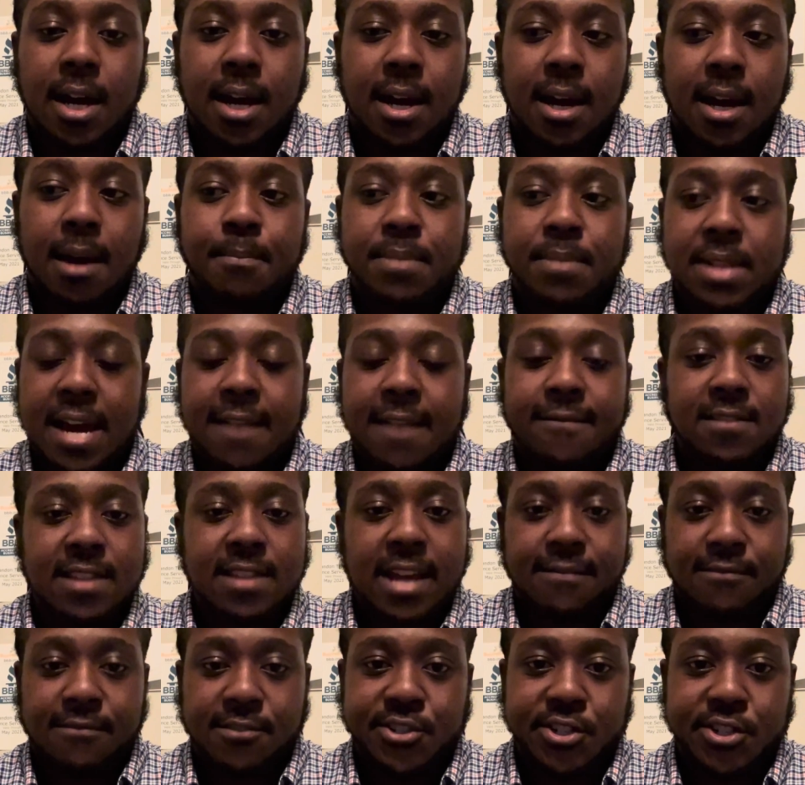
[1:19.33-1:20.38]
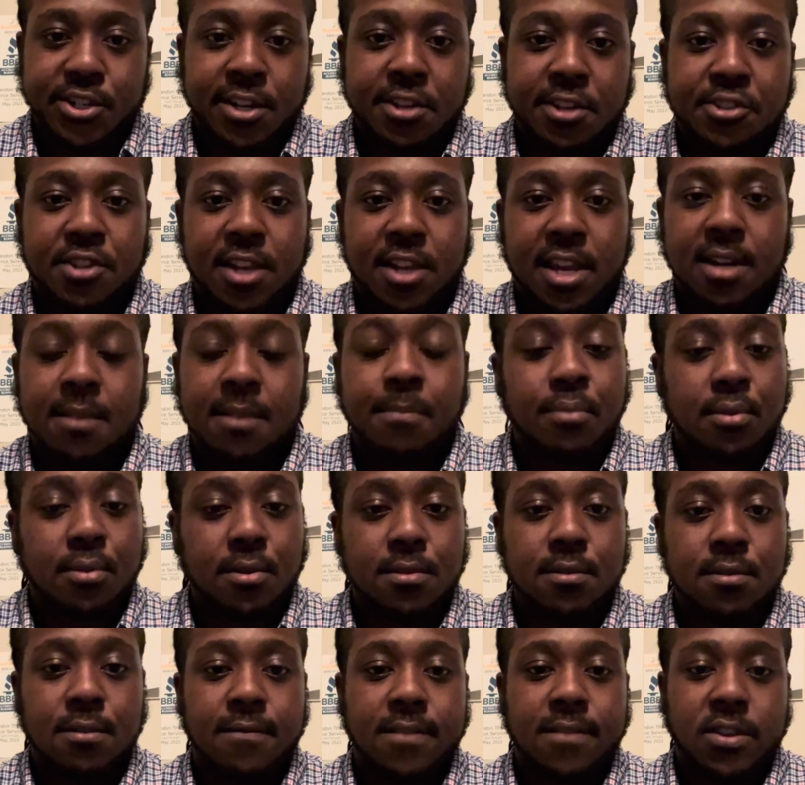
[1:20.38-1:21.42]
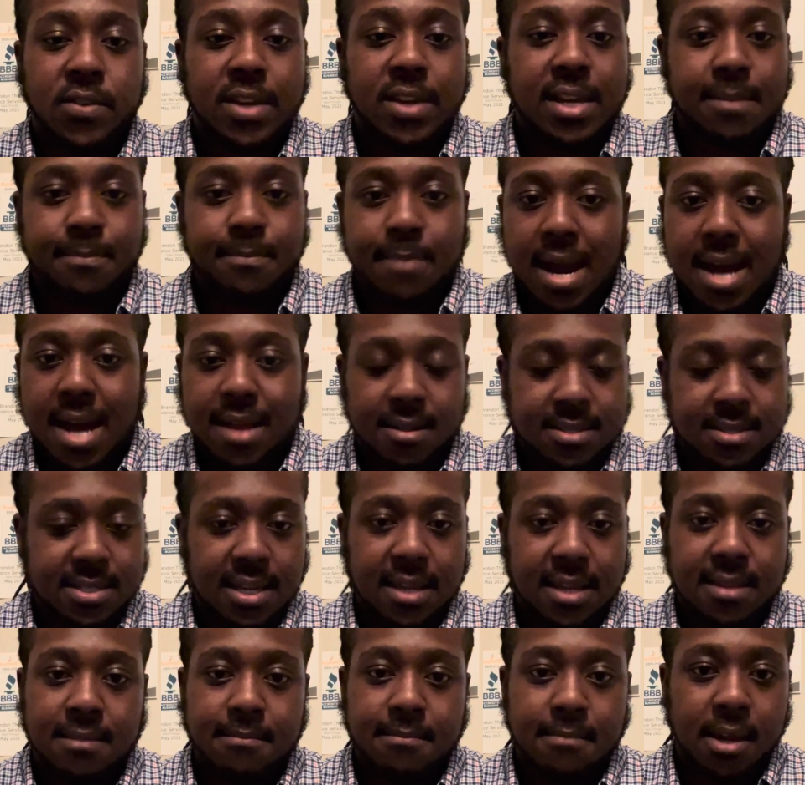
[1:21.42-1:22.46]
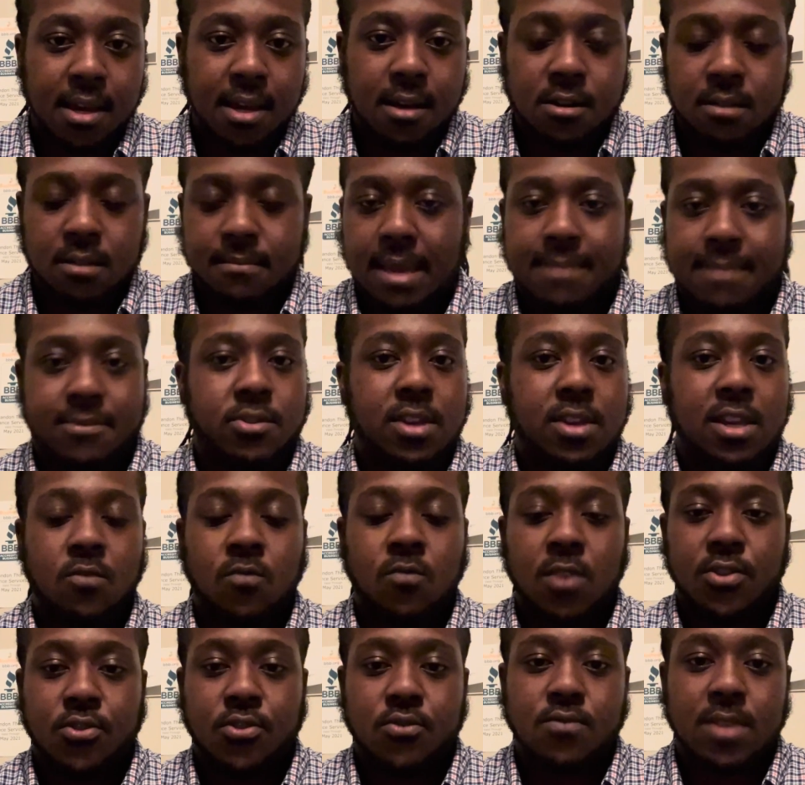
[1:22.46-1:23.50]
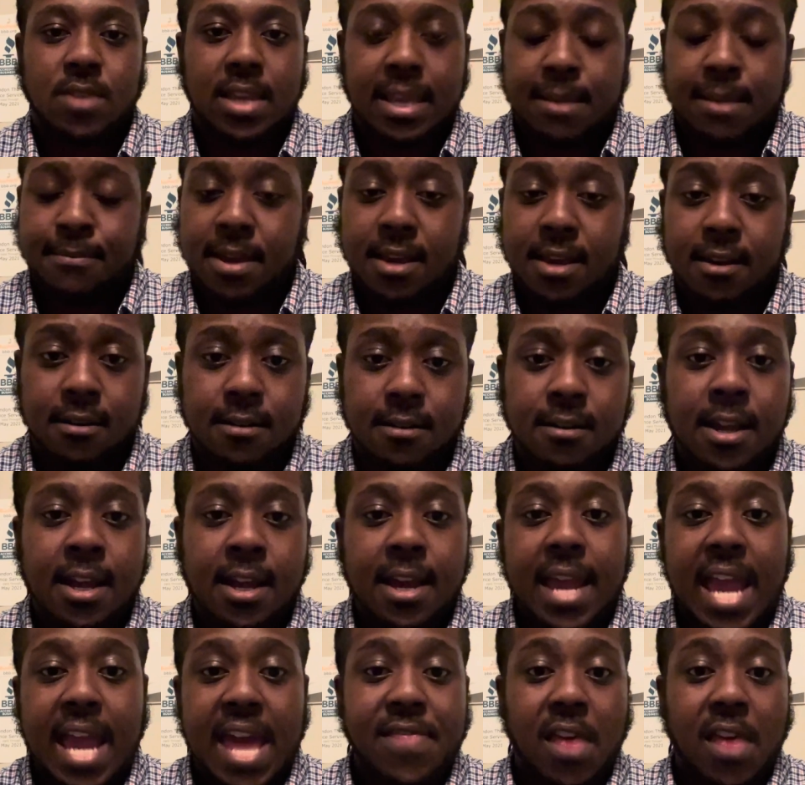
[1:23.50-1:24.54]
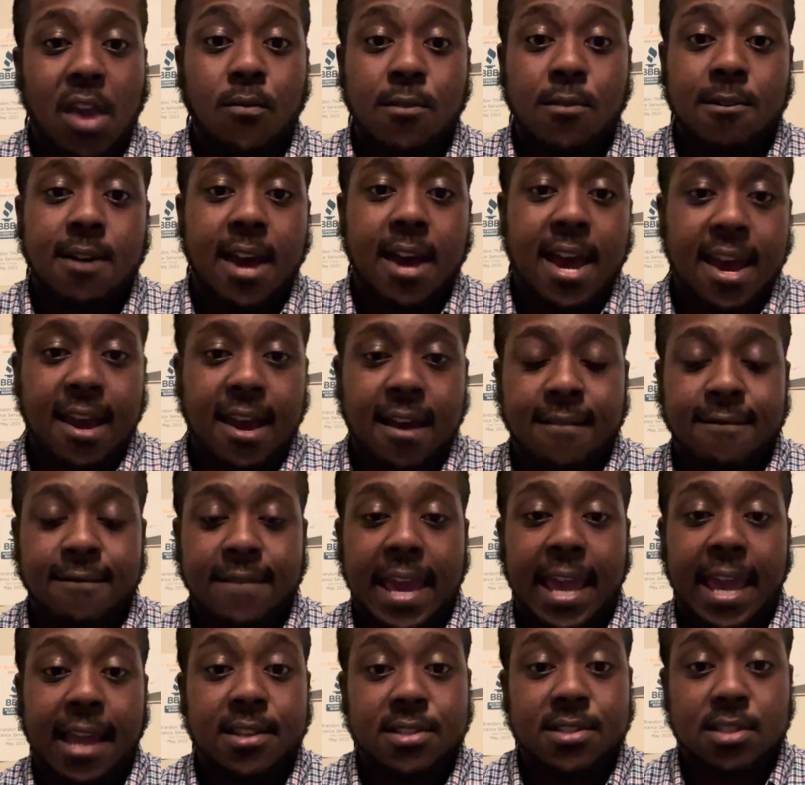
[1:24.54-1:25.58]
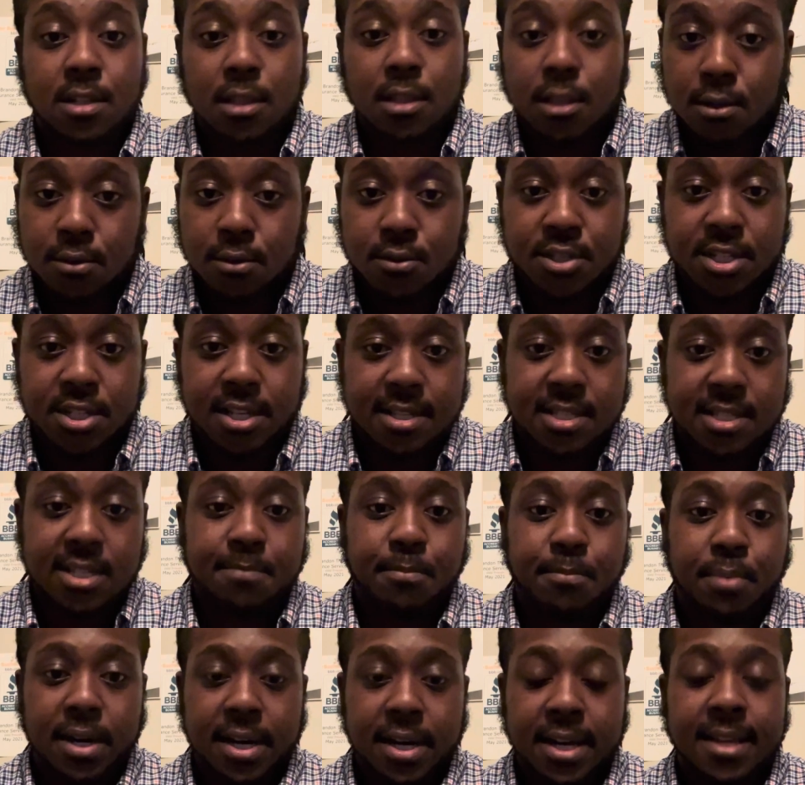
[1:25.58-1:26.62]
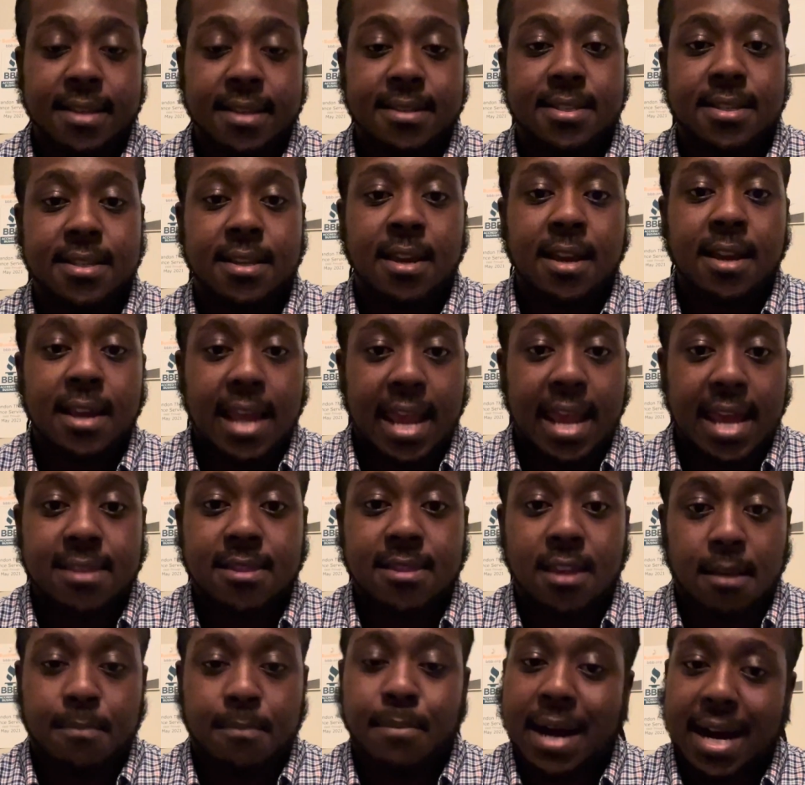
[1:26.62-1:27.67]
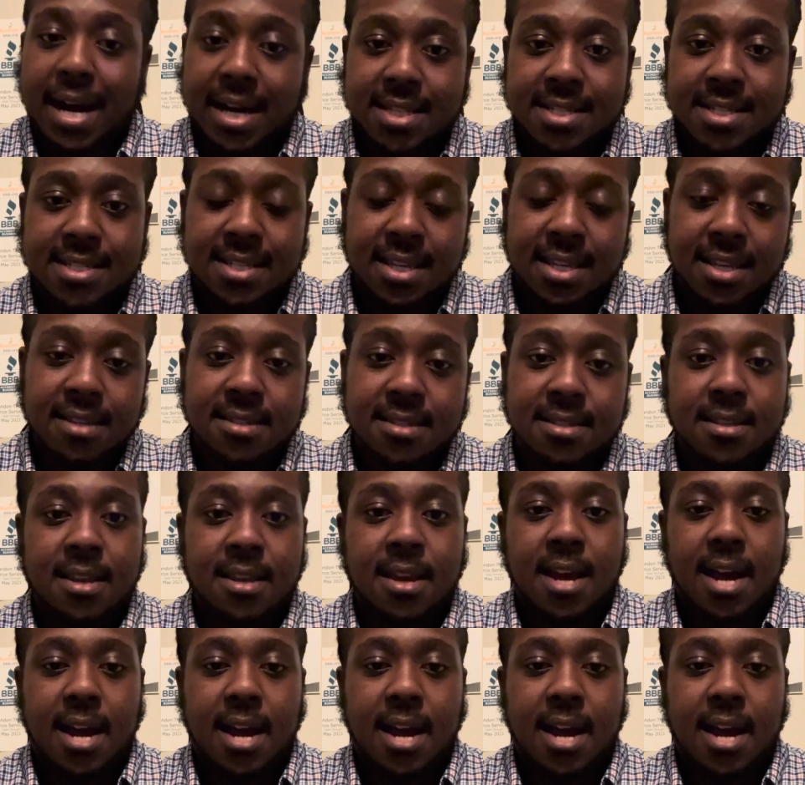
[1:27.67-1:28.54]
apply for life insurance, you get approved, you get a policy in the mail, or maybe you get one through email, and they will have exclusions put in their policies.